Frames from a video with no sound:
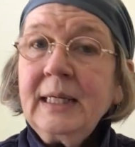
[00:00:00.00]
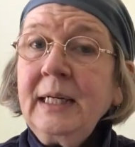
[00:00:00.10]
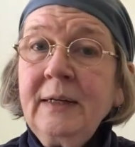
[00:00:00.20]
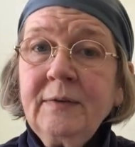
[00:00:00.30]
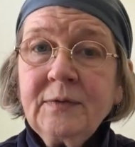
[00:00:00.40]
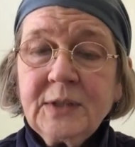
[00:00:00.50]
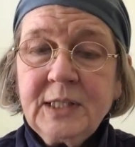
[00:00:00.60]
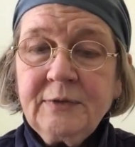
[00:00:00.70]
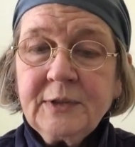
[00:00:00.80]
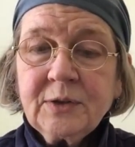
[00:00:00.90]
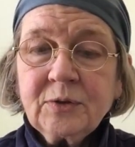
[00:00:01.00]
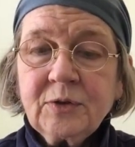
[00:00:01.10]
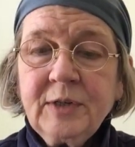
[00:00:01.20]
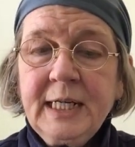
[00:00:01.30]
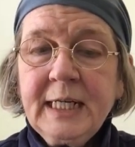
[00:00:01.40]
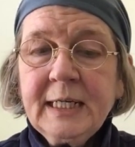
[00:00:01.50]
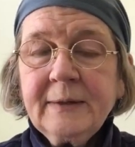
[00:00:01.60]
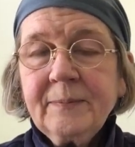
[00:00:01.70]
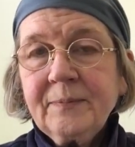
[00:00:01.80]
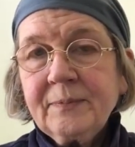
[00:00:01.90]
even the difficult Greek
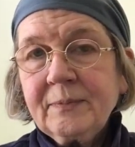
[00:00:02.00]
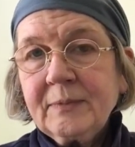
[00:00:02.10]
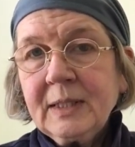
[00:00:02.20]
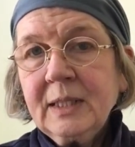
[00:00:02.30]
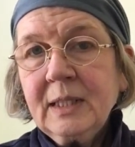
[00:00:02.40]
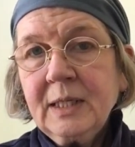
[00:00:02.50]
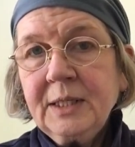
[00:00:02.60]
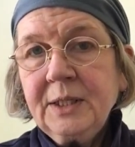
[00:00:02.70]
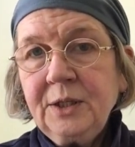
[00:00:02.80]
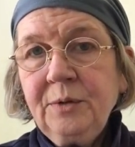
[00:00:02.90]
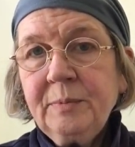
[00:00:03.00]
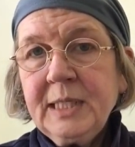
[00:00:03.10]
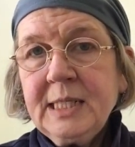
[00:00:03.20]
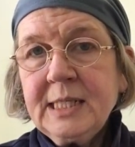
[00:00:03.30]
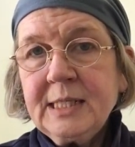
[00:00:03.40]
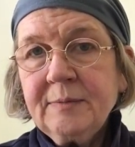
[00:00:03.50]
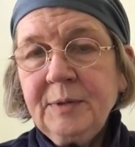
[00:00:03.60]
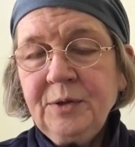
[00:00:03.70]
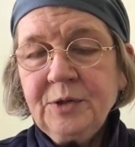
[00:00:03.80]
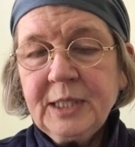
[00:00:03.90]
and learning new pieces of
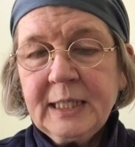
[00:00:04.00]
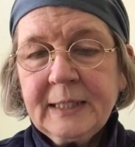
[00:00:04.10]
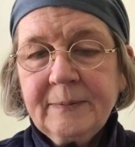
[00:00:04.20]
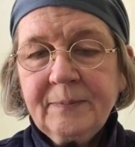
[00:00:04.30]
music.